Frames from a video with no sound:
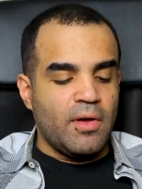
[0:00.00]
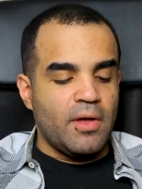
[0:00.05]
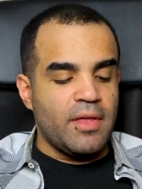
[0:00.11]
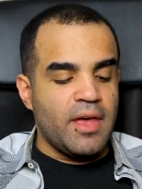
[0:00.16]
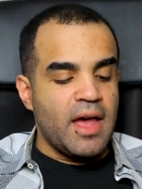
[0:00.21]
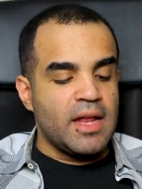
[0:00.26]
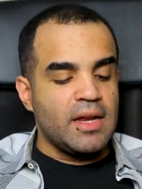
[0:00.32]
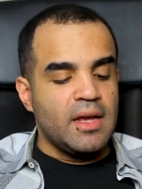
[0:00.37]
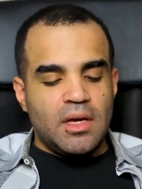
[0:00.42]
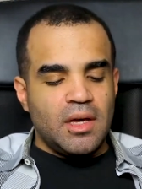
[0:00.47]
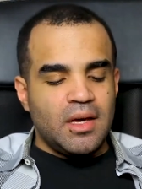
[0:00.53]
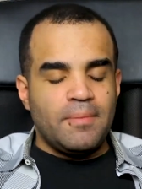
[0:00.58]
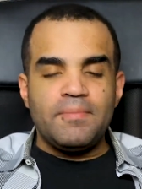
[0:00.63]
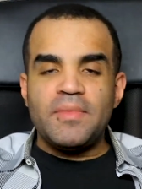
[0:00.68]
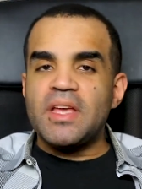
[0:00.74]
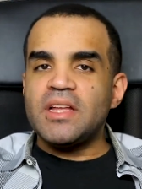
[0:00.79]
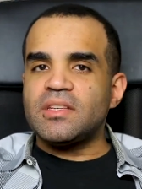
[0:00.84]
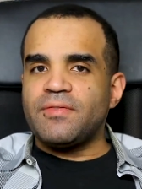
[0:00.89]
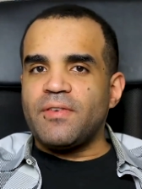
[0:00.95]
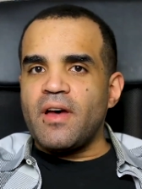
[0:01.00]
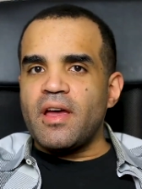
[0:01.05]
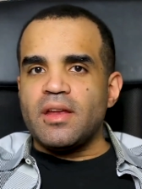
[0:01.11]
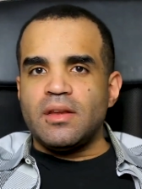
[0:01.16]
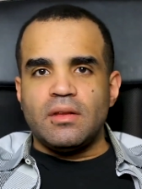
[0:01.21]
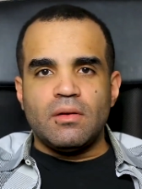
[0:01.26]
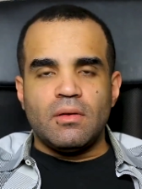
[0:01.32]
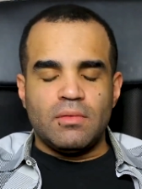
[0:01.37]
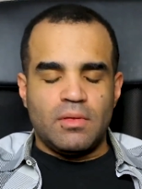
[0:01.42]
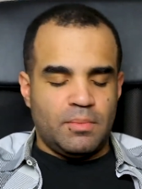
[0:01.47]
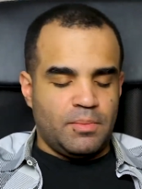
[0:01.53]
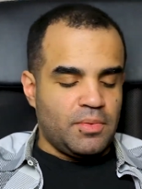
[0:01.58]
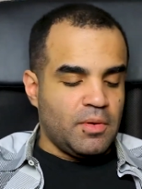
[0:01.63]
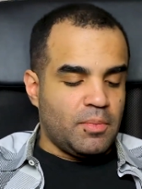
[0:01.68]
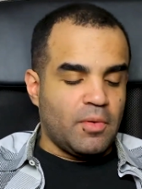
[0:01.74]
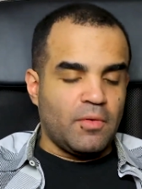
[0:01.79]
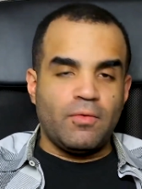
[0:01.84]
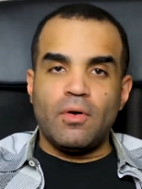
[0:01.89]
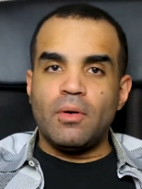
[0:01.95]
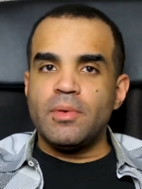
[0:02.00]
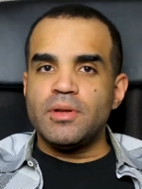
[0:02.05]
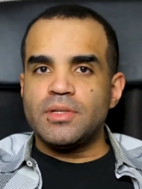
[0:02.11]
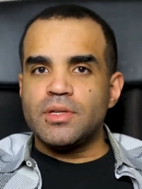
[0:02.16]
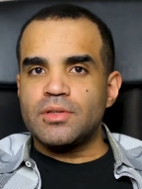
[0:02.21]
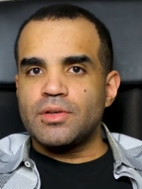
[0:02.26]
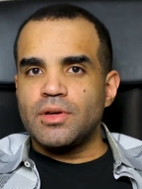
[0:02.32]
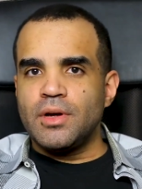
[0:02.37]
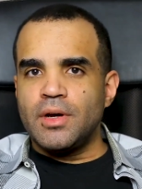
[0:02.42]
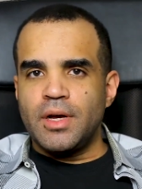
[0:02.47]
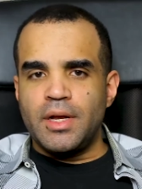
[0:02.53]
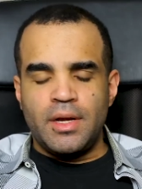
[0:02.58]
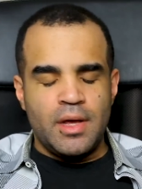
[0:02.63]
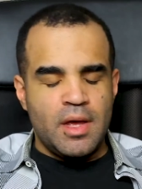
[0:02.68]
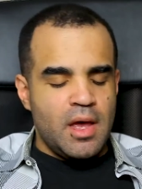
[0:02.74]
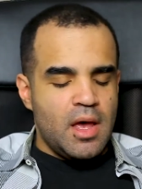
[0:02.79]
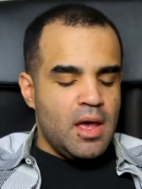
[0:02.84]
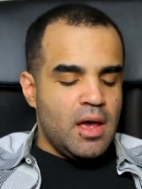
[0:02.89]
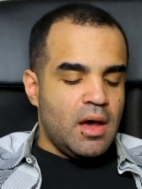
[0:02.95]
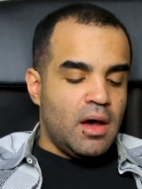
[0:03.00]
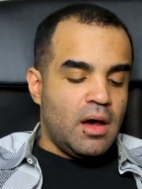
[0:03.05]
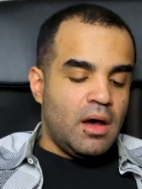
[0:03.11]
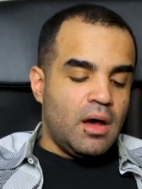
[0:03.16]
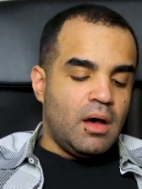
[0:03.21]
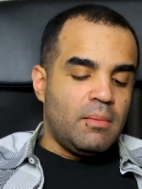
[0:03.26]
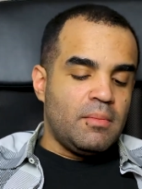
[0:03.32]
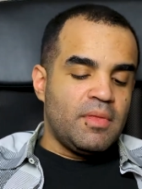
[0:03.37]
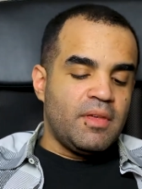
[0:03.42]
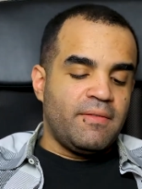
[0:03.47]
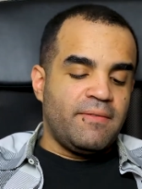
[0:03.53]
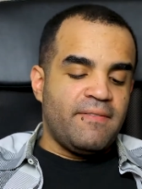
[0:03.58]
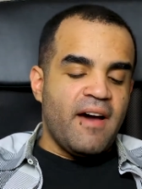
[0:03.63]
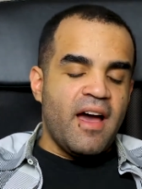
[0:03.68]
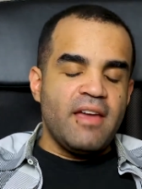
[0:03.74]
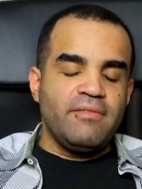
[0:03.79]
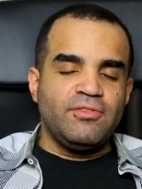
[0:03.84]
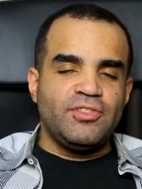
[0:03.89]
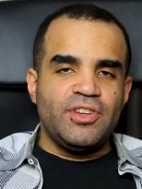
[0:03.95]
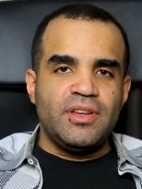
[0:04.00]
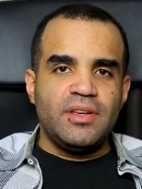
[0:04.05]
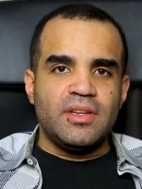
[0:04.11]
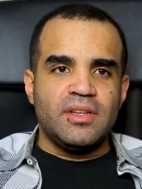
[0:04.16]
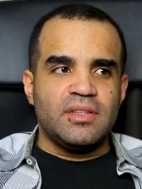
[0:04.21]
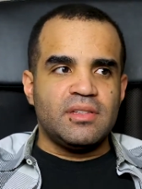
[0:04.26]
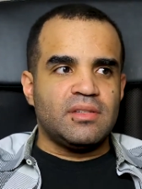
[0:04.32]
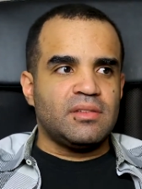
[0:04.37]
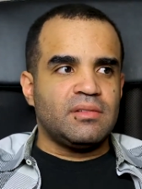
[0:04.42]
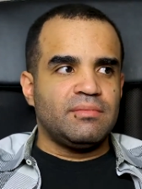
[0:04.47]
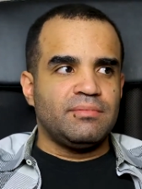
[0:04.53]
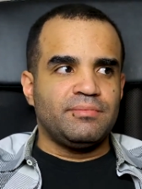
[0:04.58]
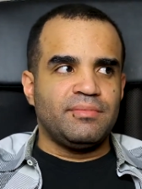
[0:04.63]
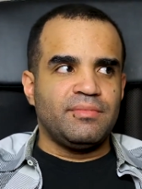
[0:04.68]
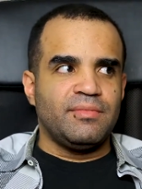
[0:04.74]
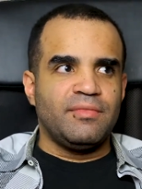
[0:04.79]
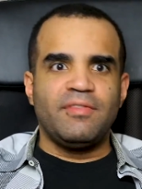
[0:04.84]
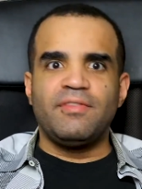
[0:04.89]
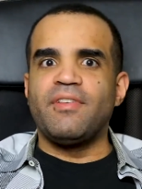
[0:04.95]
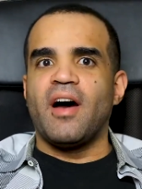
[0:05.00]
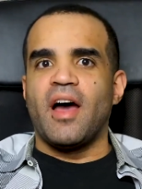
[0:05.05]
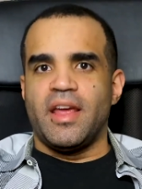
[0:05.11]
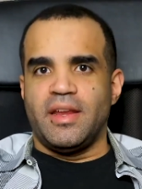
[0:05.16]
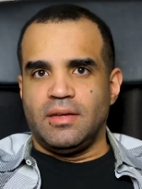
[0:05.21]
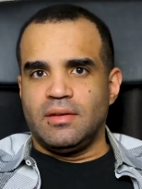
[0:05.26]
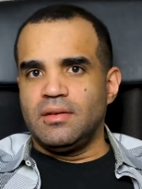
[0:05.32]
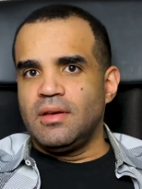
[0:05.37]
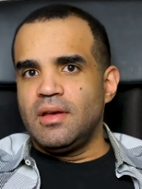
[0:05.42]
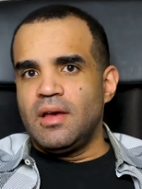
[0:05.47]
all that, it's fine. The performance is good. The 5G is fine.